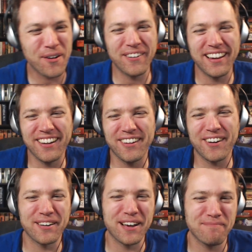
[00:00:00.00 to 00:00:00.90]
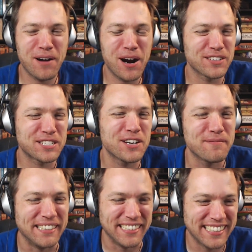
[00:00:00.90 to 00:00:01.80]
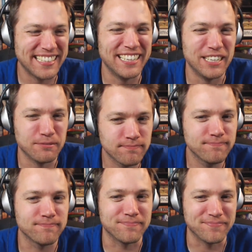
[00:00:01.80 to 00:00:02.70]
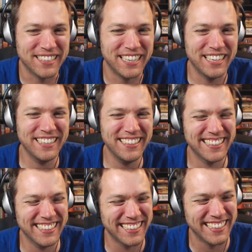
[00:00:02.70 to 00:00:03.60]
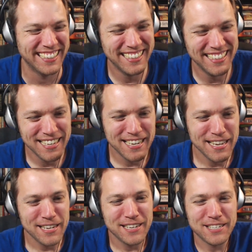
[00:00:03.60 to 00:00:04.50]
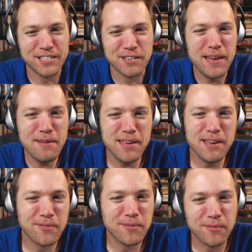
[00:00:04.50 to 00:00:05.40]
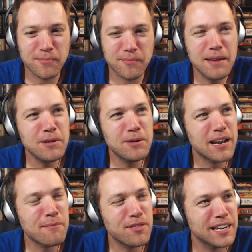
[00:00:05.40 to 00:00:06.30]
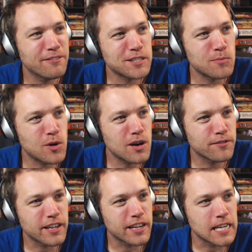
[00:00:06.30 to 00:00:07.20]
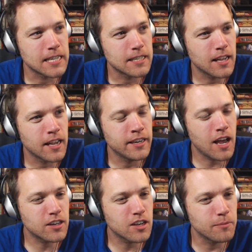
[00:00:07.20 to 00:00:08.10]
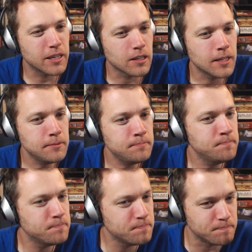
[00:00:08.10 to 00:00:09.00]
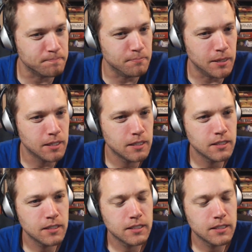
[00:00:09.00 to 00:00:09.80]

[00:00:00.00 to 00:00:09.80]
or a part of a sermon. You know, So maybe what I'm thinking of is more of a non-committal, I